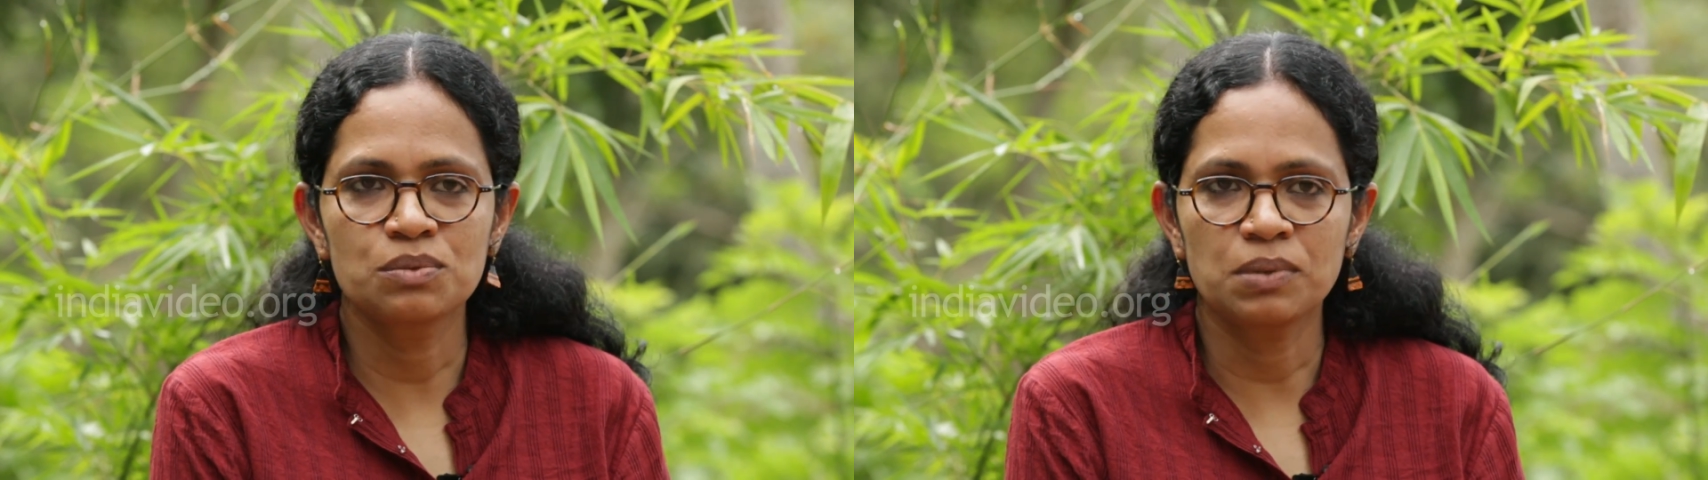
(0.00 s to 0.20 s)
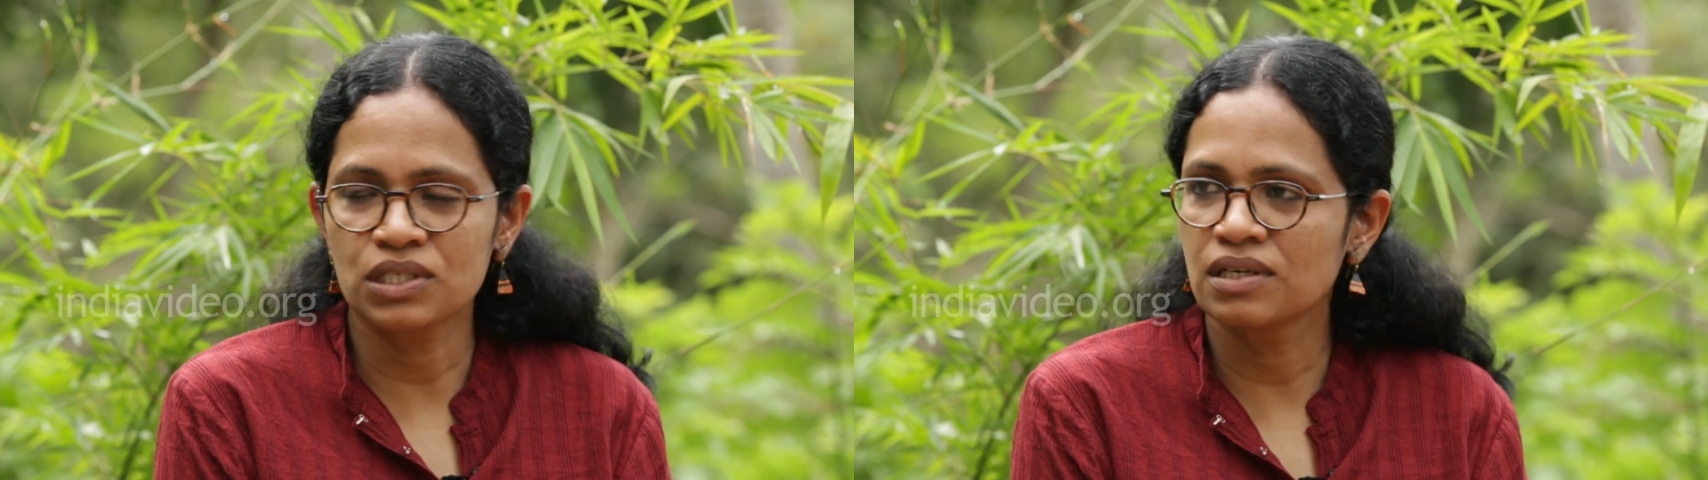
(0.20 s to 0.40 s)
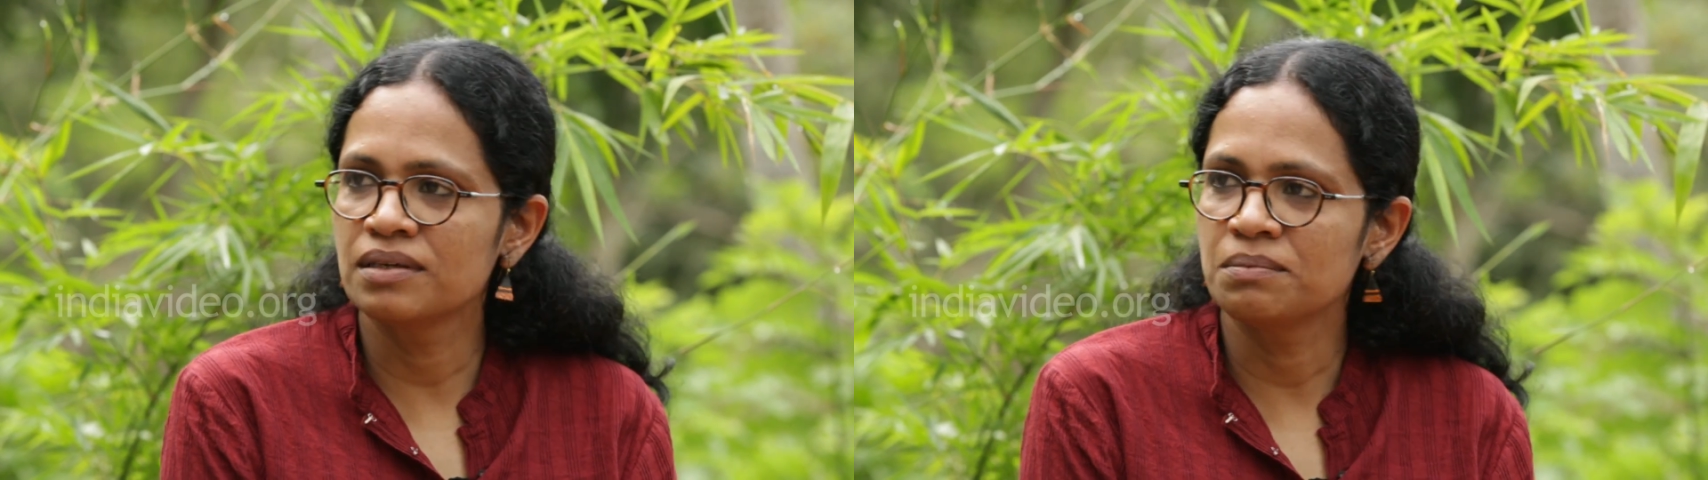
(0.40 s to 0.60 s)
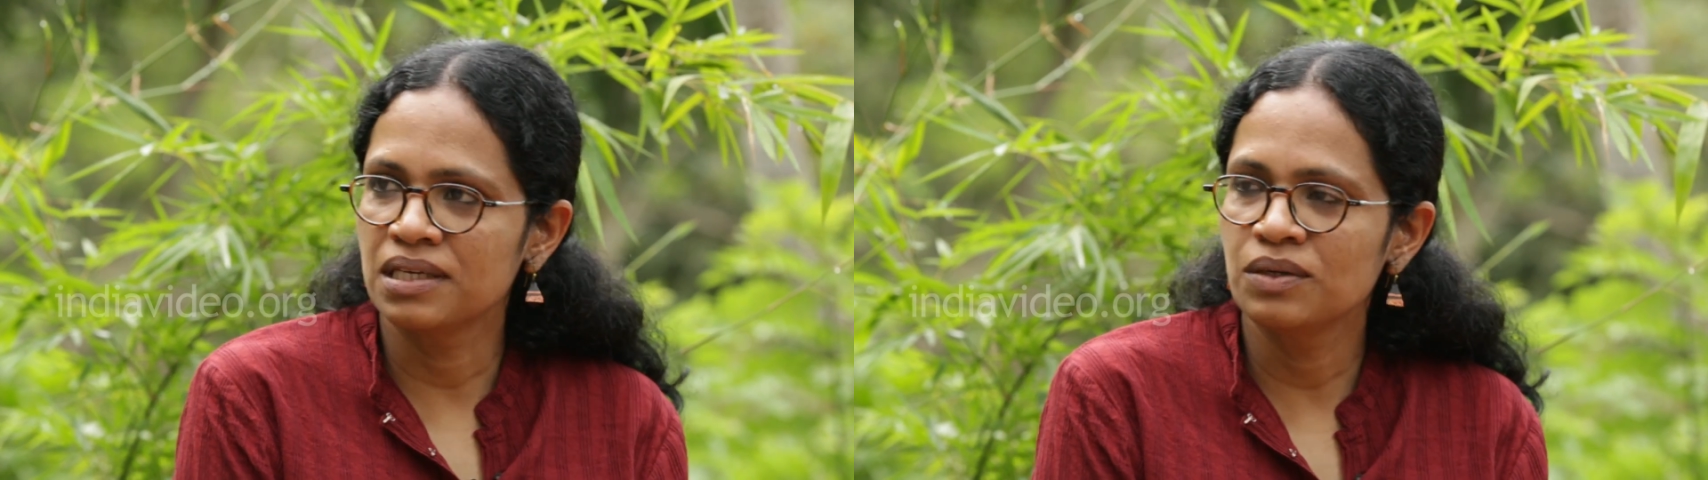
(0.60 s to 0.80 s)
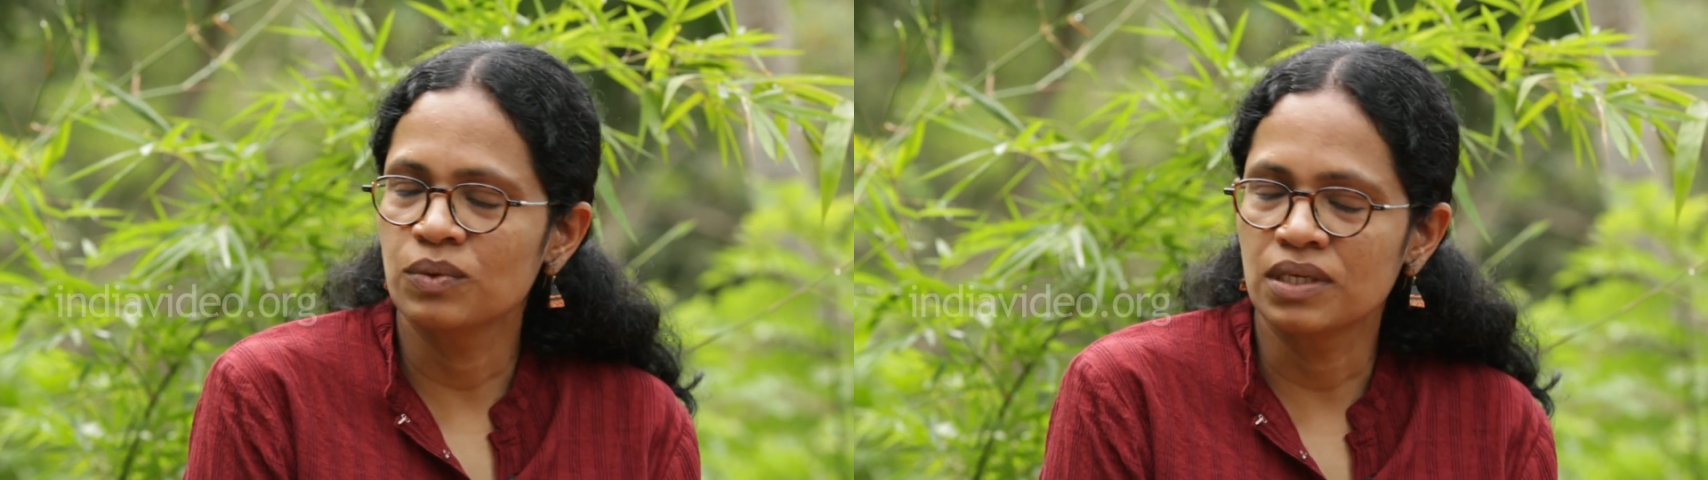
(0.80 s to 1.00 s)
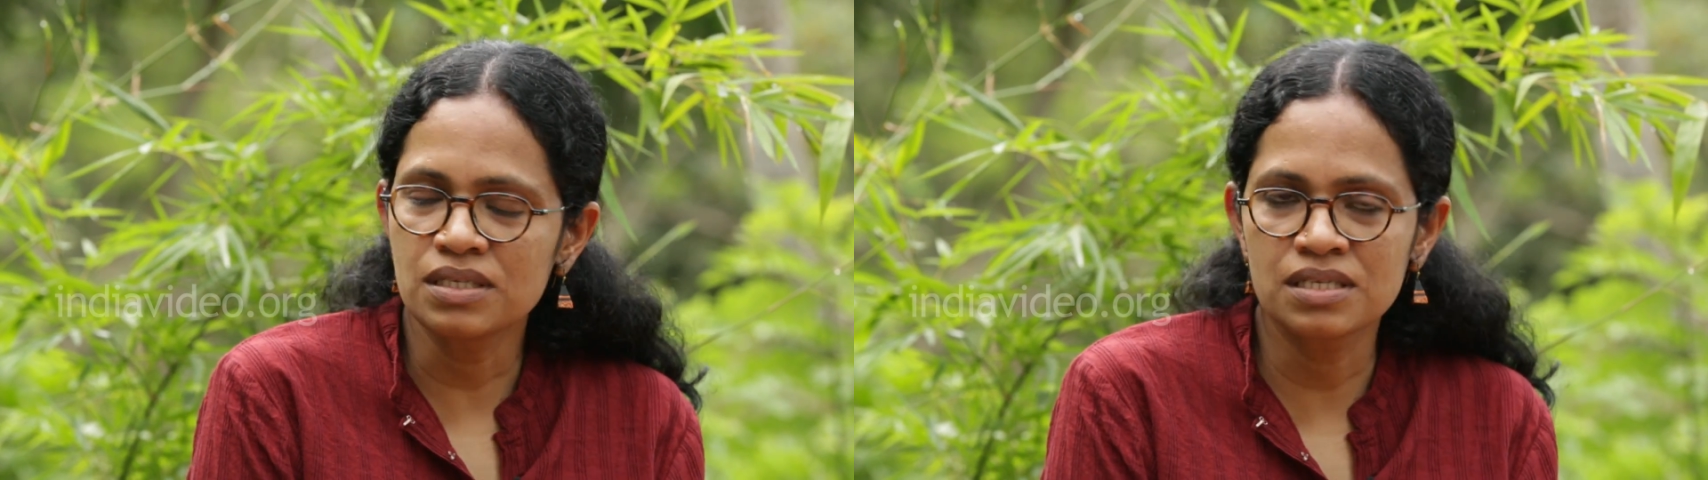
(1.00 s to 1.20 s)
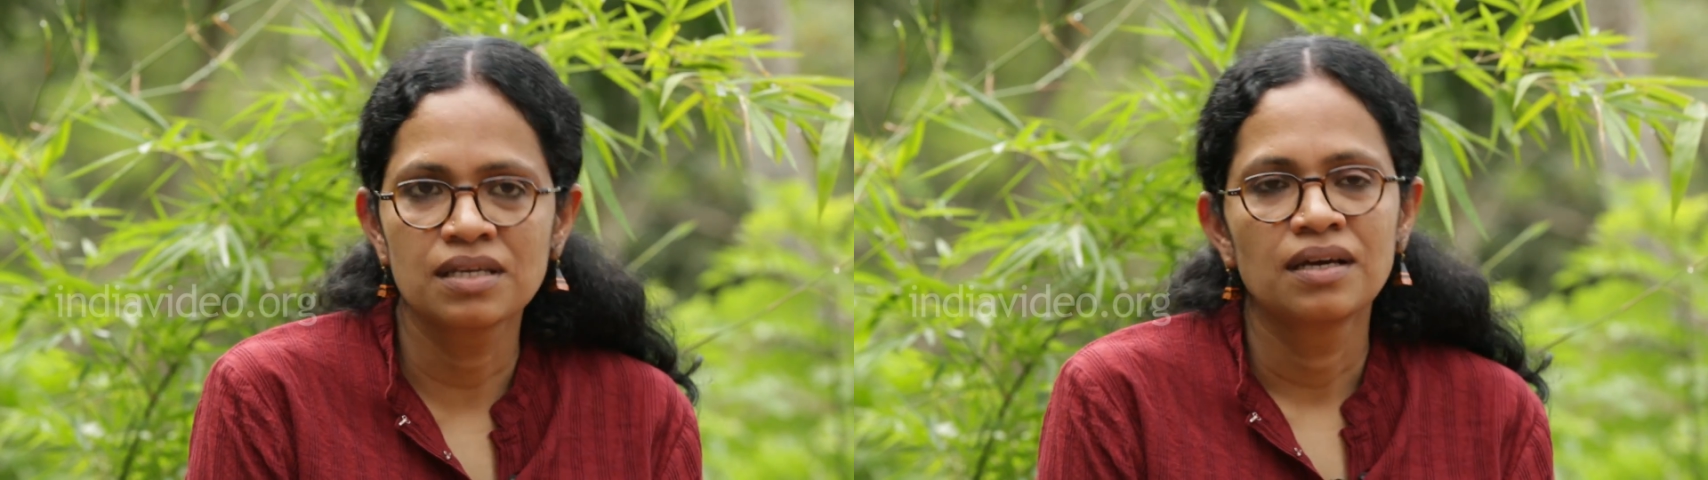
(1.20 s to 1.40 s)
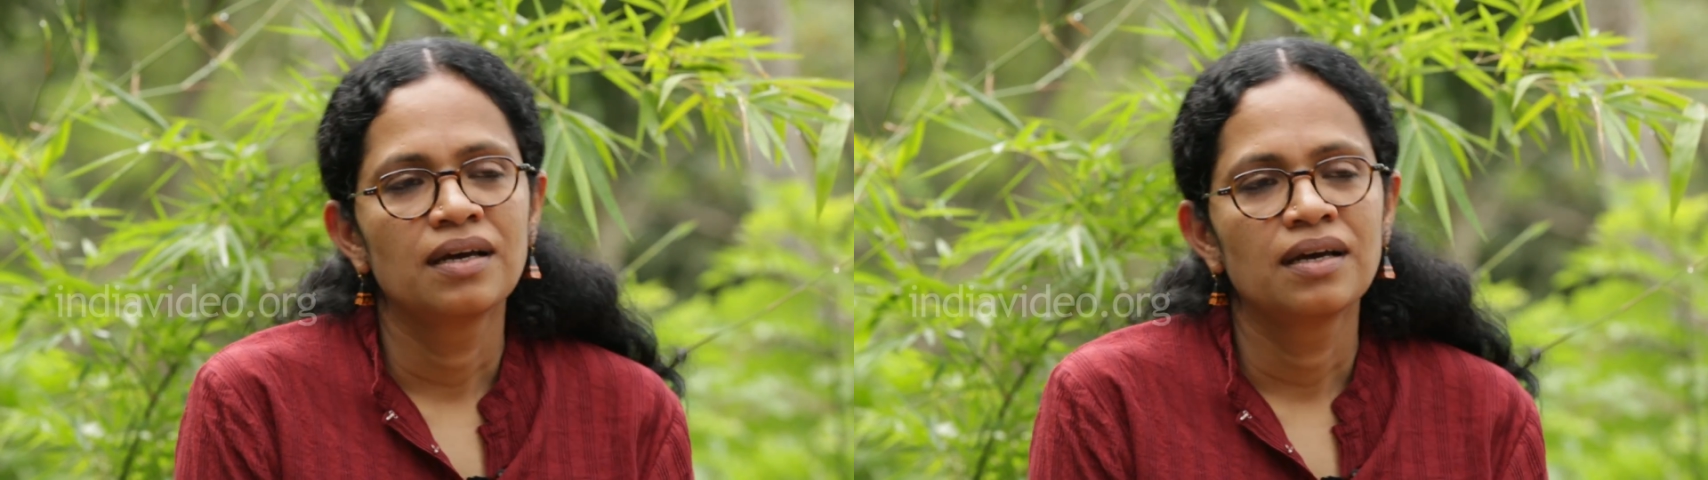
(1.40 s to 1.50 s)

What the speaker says: special in many ways,